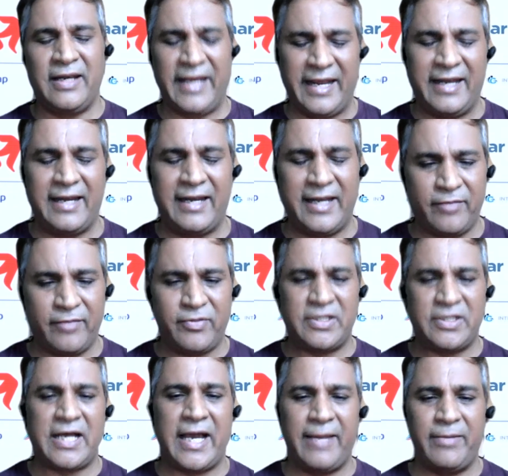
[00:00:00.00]
in link
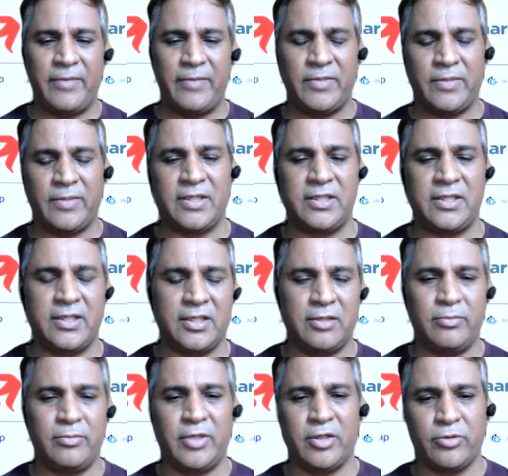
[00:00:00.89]
with IIM Ahmedabad and
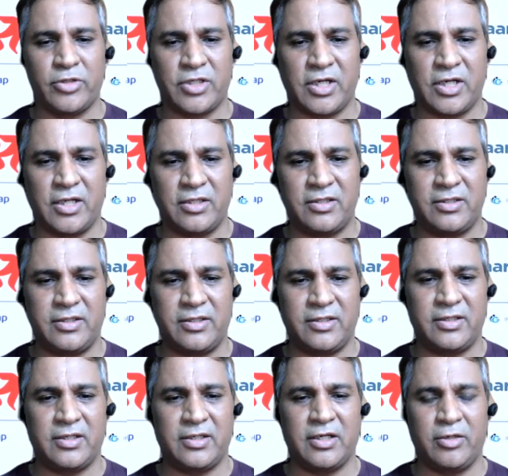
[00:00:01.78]
government
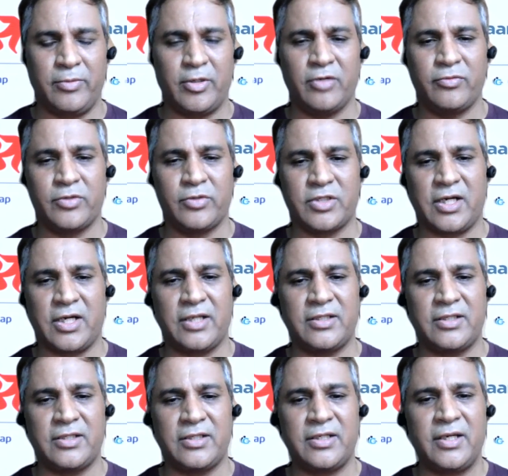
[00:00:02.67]
of Gujarat.